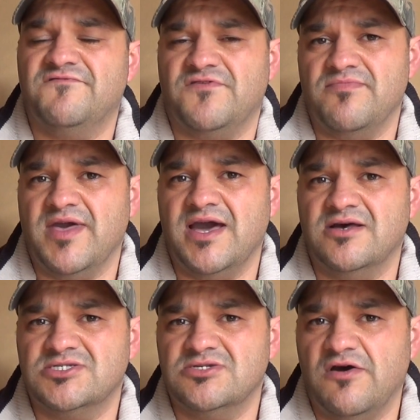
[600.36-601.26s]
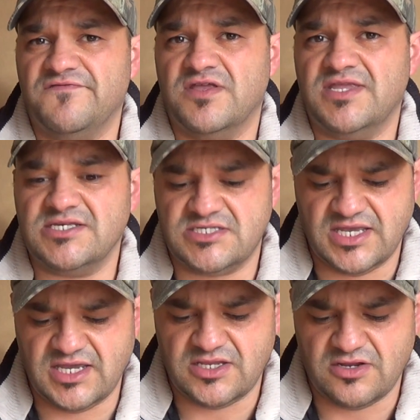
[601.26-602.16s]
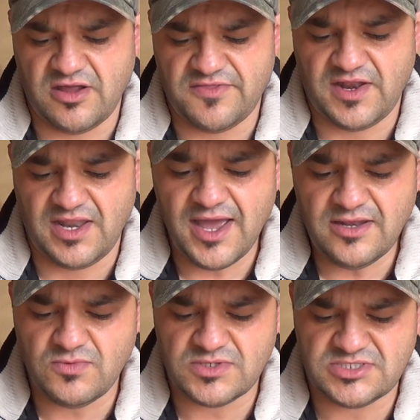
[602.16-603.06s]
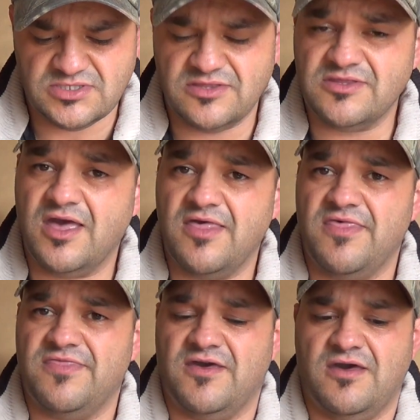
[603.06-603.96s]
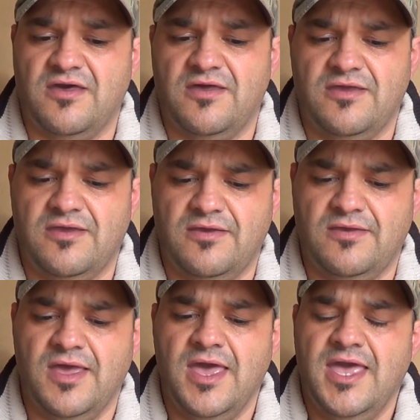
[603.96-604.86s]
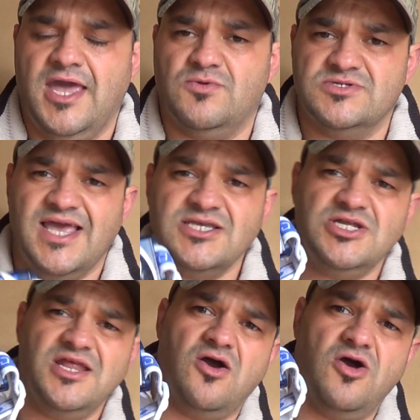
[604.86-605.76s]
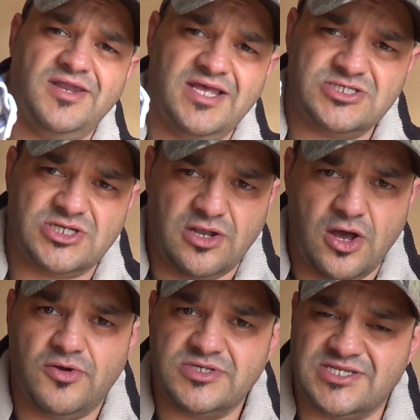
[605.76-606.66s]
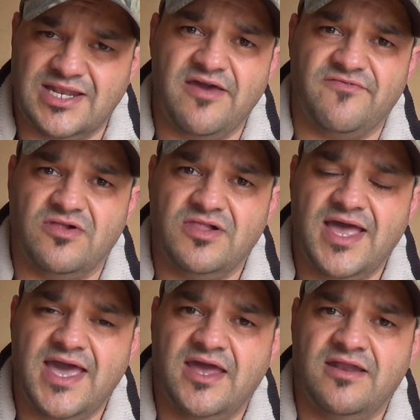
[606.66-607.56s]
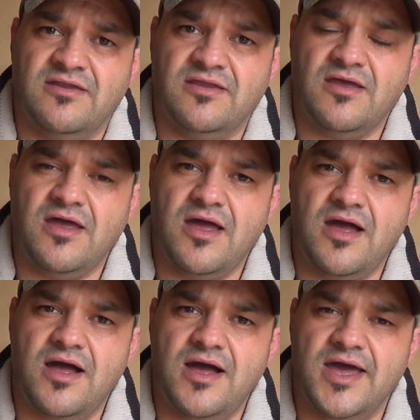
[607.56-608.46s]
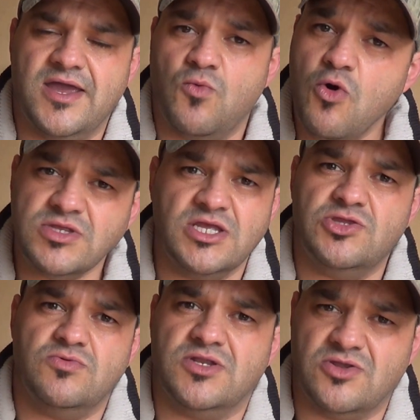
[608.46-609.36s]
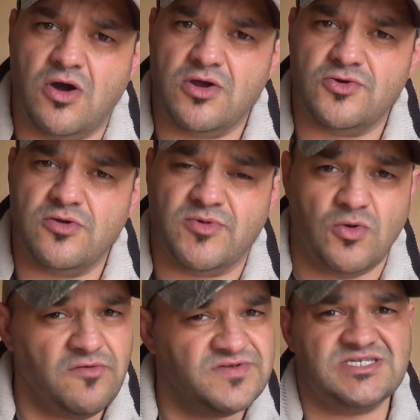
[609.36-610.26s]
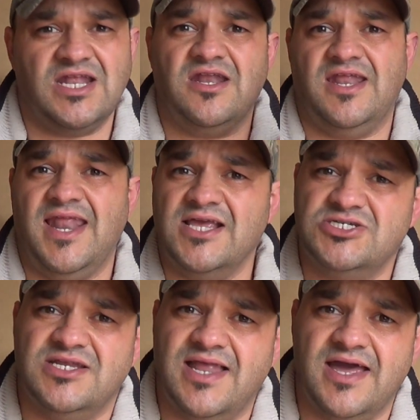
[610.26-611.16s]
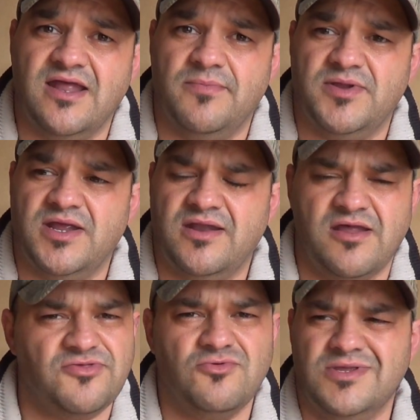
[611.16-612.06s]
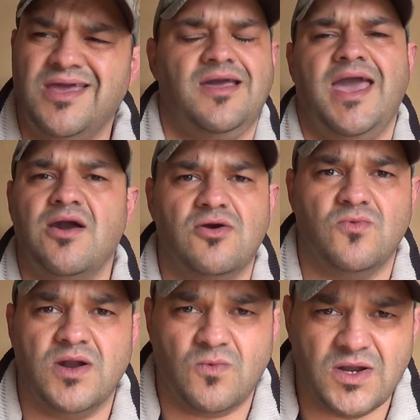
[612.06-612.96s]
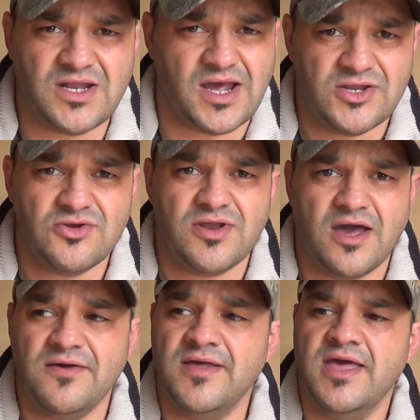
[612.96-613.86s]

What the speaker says: from the house after testing it, the light was it was actually on its lowest level, and I walked into a dark room and all of a sudden it actually light up, and I thought, yeah, hang on, what did I do now?